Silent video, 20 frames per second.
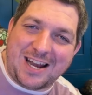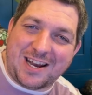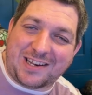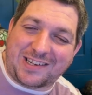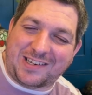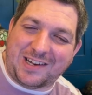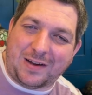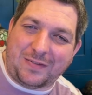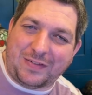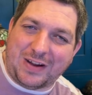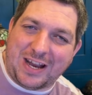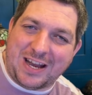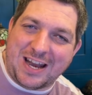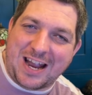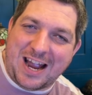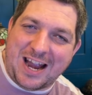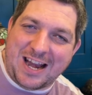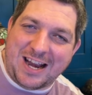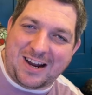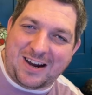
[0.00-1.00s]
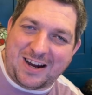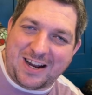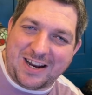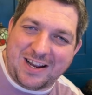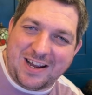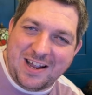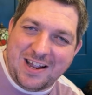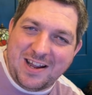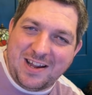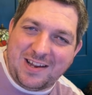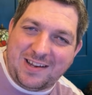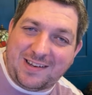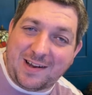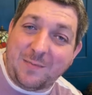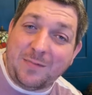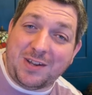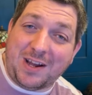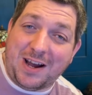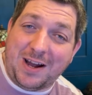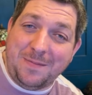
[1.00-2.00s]
latest stuff in AI
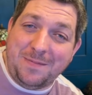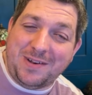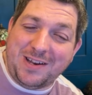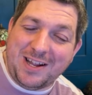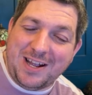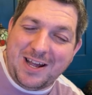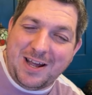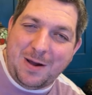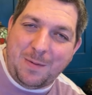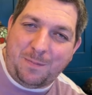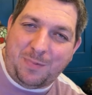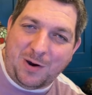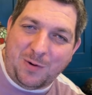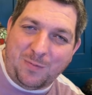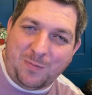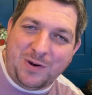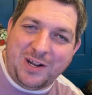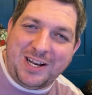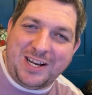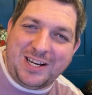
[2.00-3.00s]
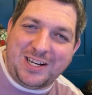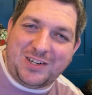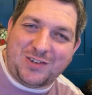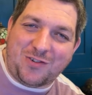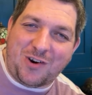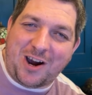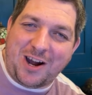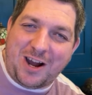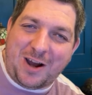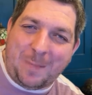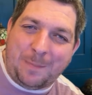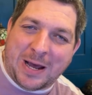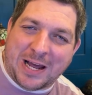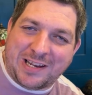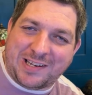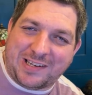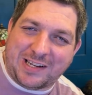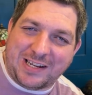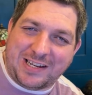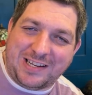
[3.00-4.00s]
sometimes, but we try our
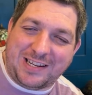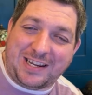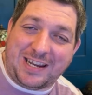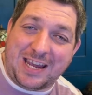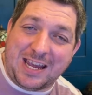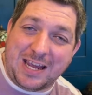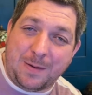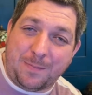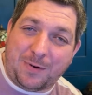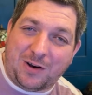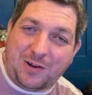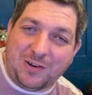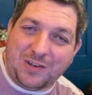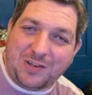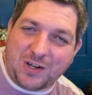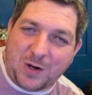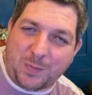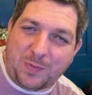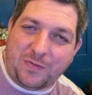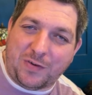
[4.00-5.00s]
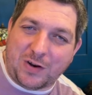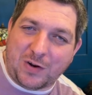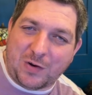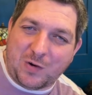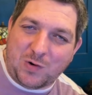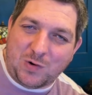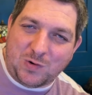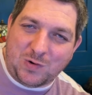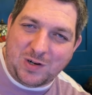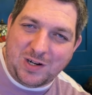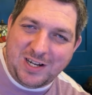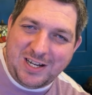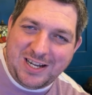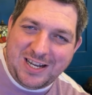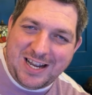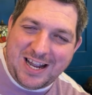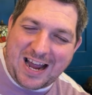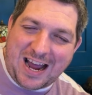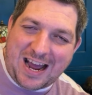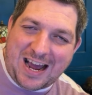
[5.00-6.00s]
best to keep on top of it all.
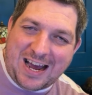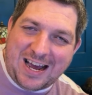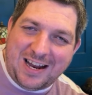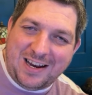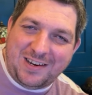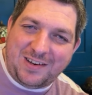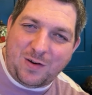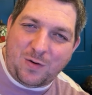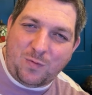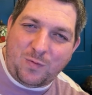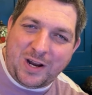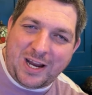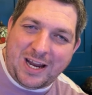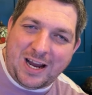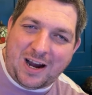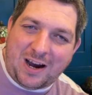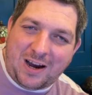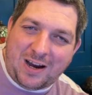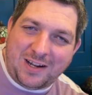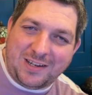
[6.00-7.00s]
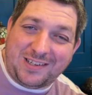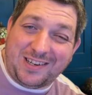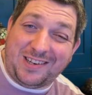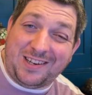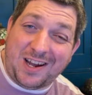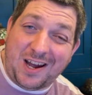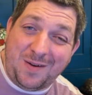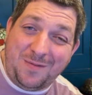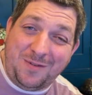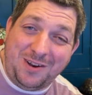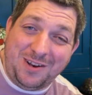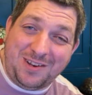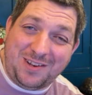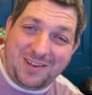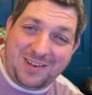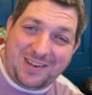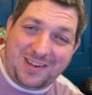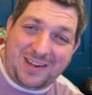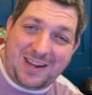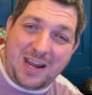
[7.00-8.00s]
And we are determined
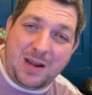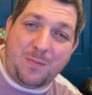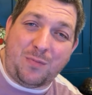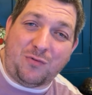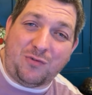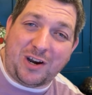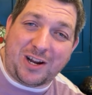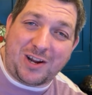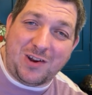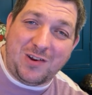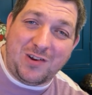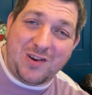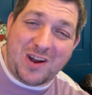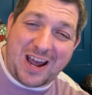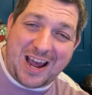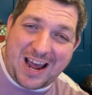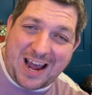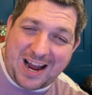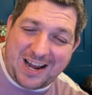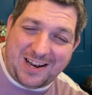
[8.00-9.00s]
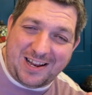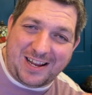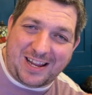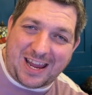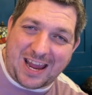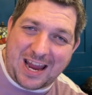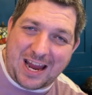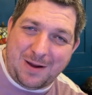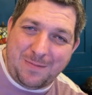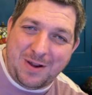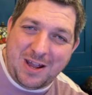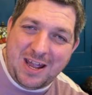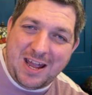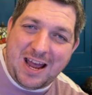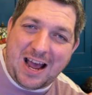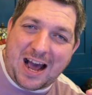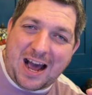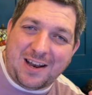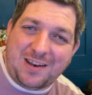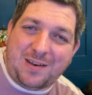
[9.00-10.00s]
to keep Riku ahead of the game
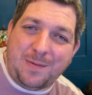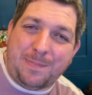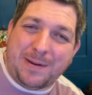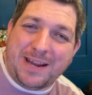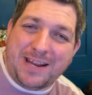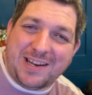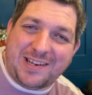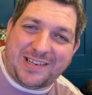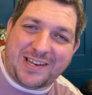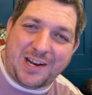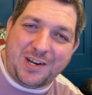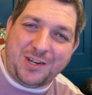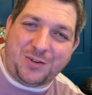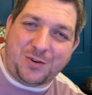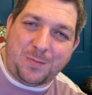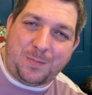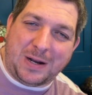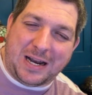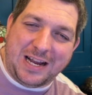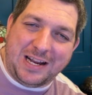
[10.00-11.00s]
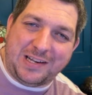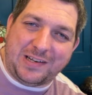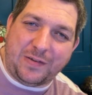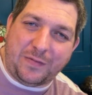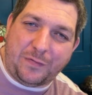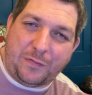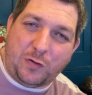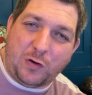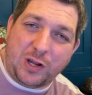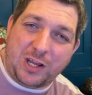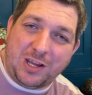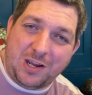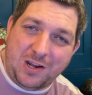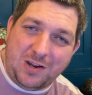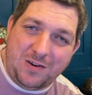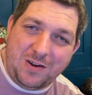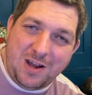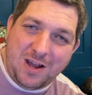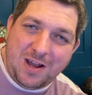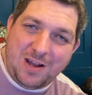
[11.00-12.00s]
and to be the central place for
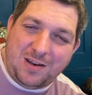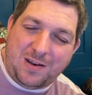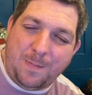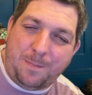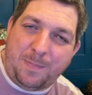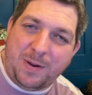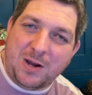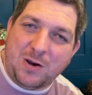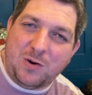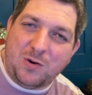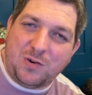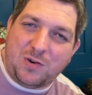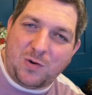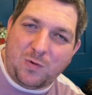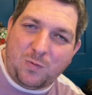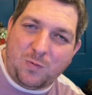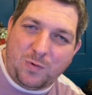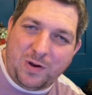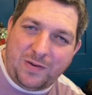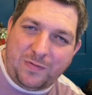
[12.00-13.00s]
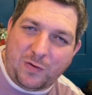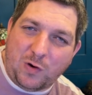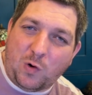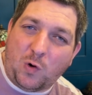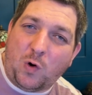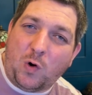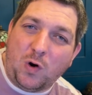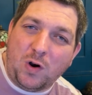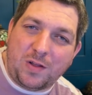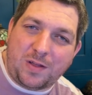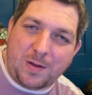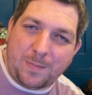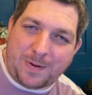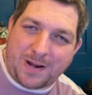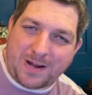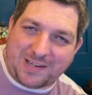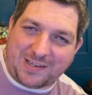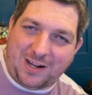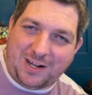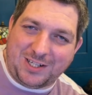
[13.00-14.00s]
you to build with all of the
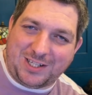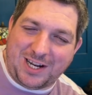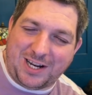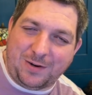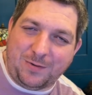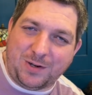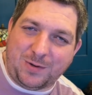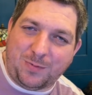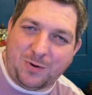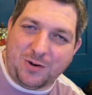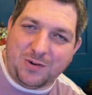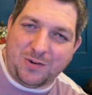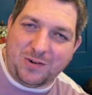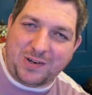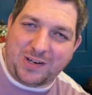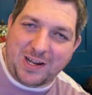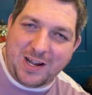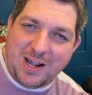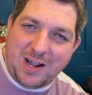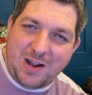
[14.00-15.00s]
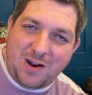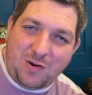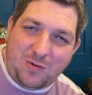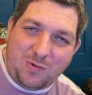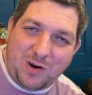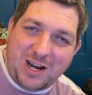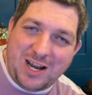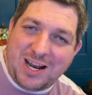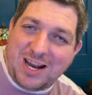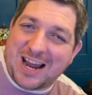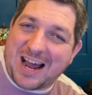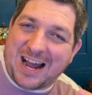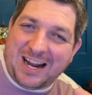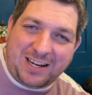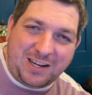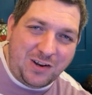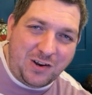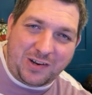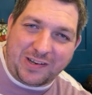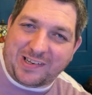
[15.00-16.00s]
best large language models, really
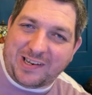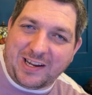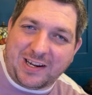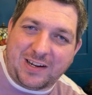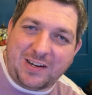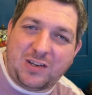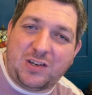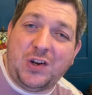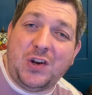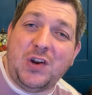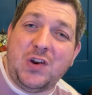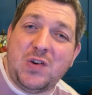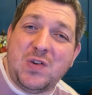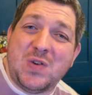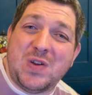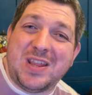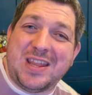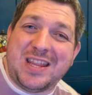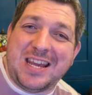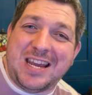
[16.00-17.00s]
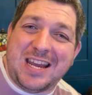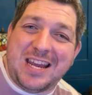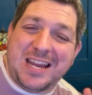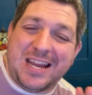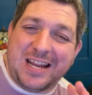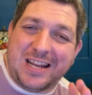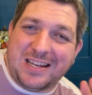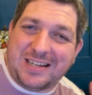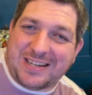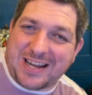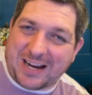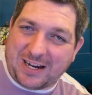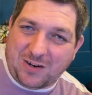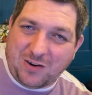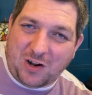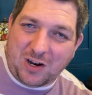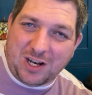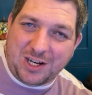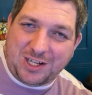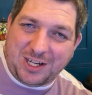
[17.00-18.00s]
agnostic to the
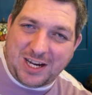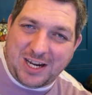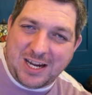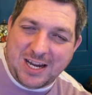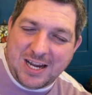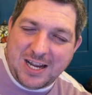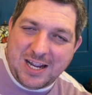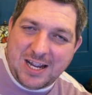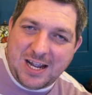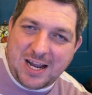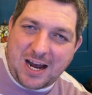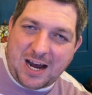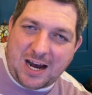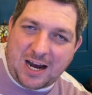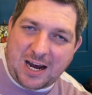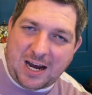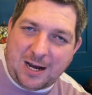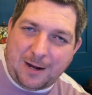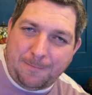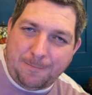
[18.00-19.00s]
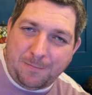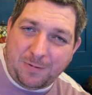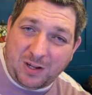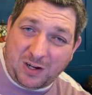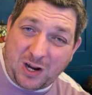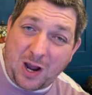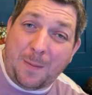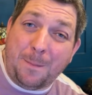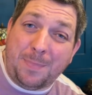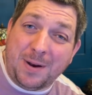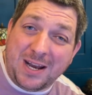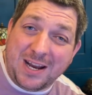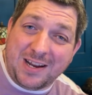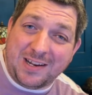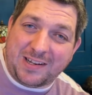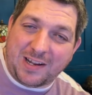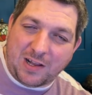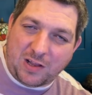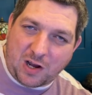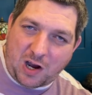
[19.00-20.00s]
technology um, the
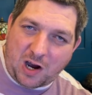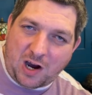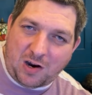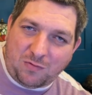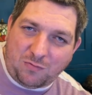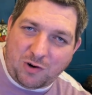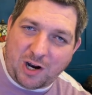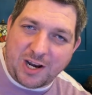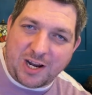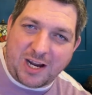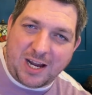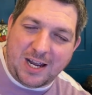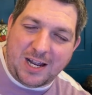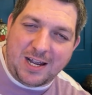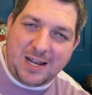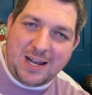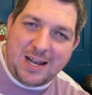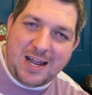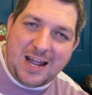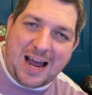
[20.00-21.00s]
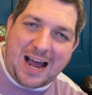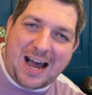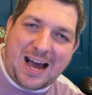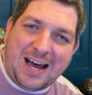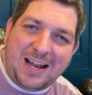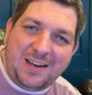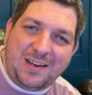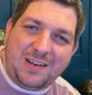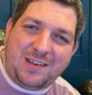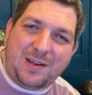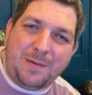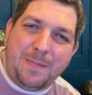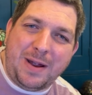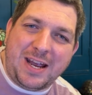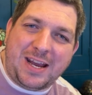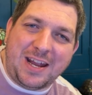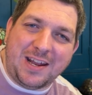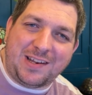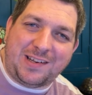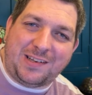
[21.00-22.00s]
companies that are running it, and to
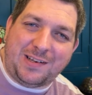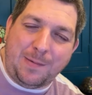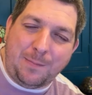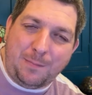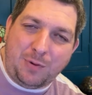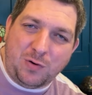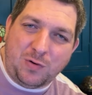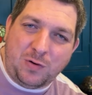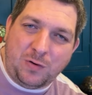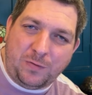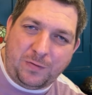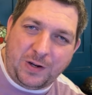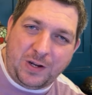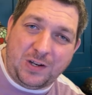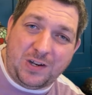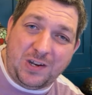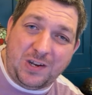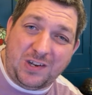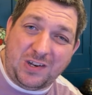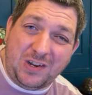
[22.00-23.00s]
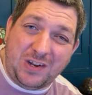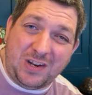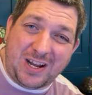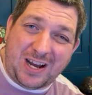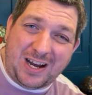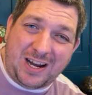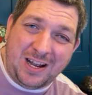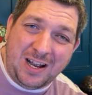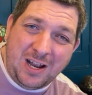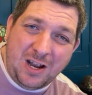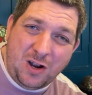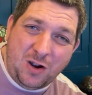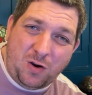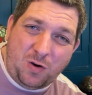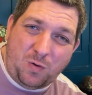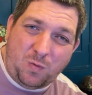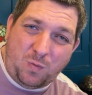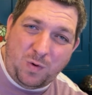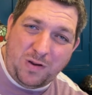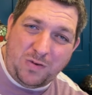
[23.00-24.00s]
make it simple for you to do that
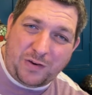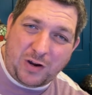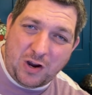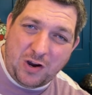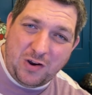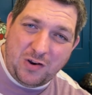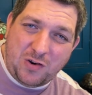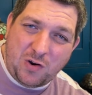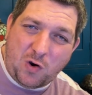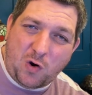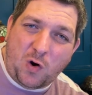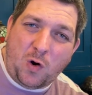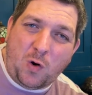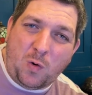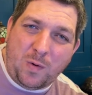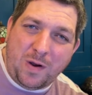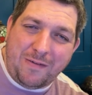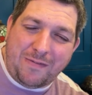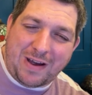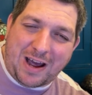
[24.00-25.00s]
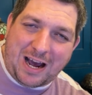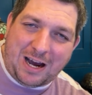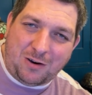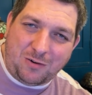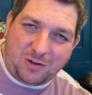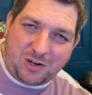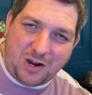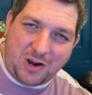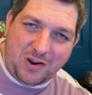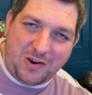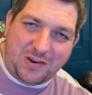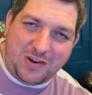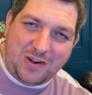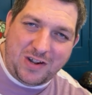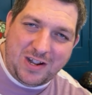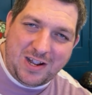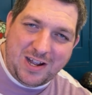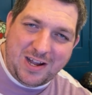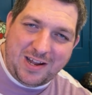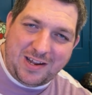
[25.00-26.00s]
with code or without code.
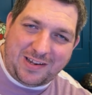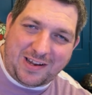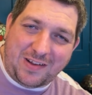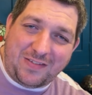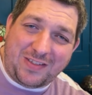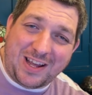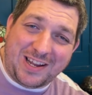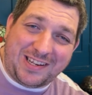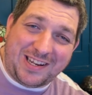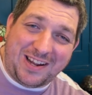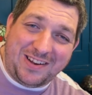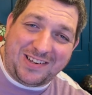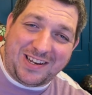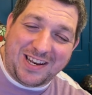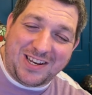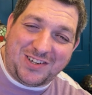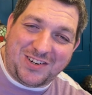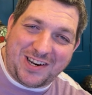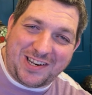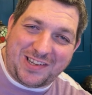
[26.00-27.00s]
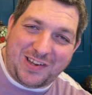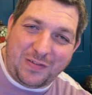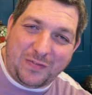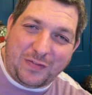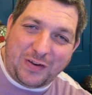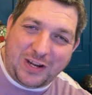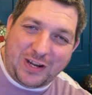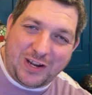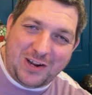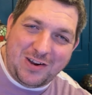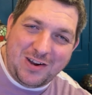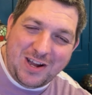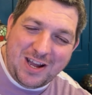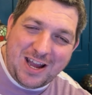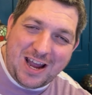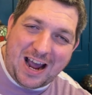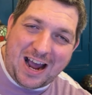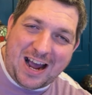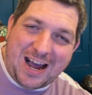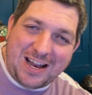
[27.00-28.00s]
So if that sounds interesting for you
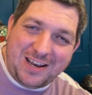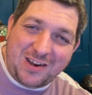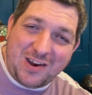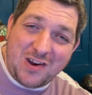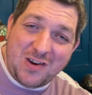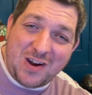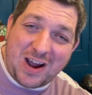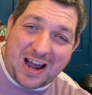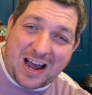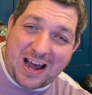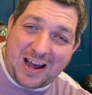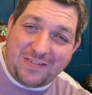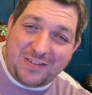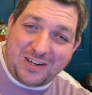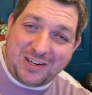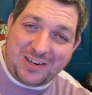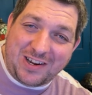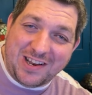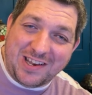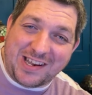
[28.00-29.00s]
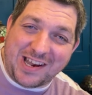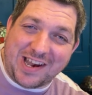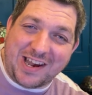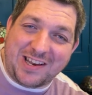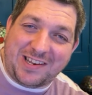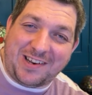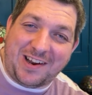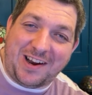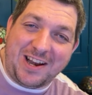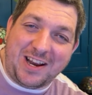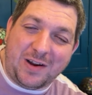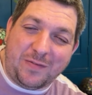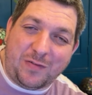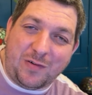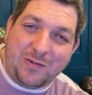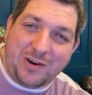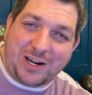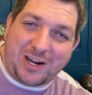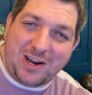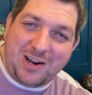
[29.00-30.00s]
and you haven't considered signing up
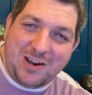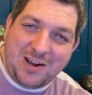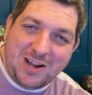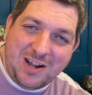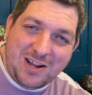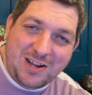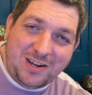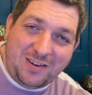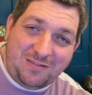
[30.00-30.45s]
for Riku,